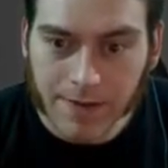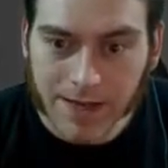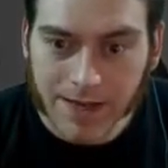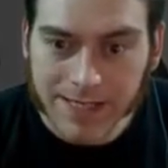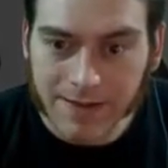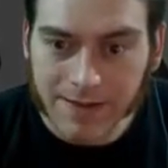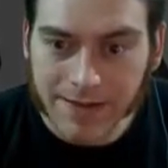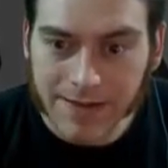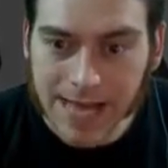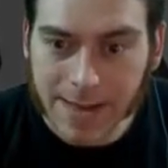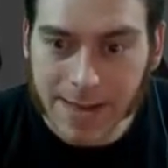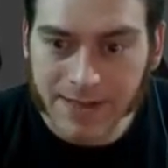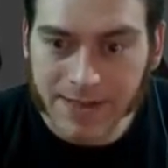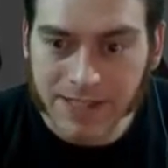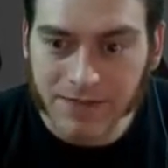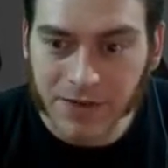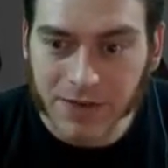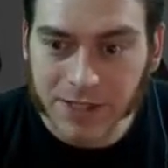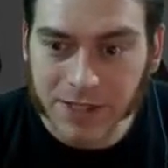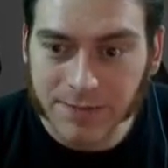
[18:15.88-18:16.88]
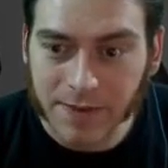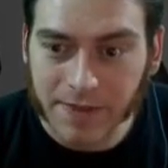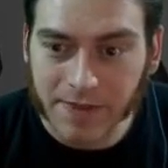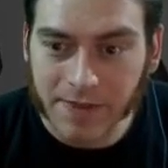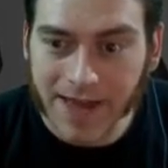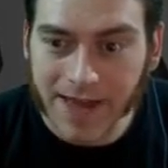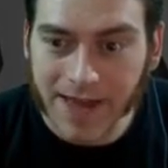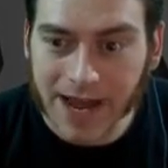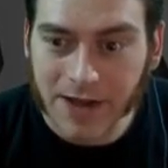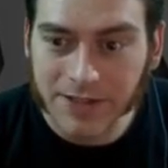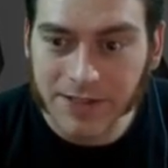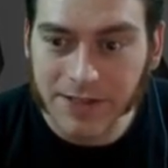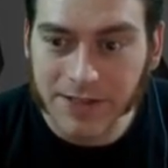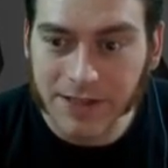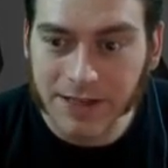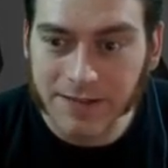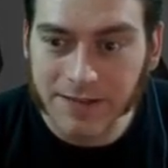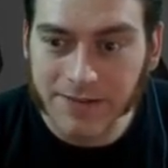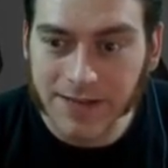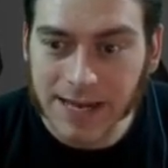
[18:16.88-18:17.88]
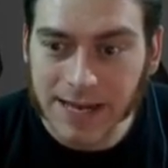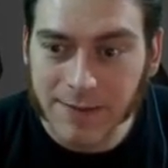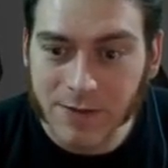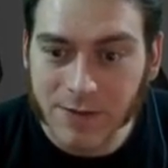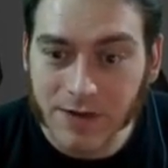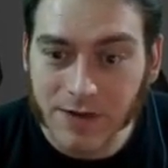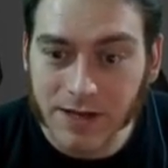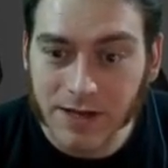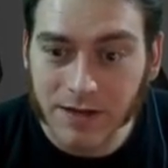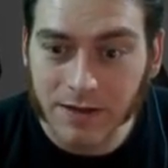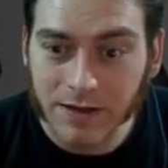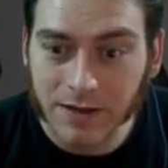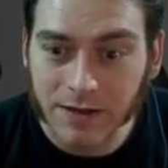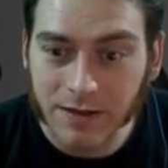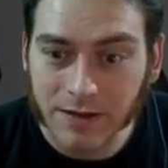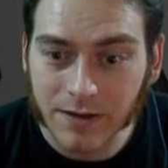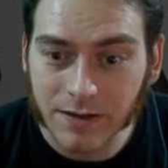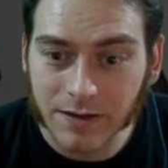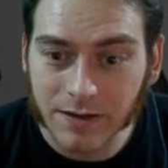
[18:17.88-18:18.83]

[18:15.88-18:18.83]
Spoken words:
And that's how the Kaplan's first month at the house on the cliff came to an end.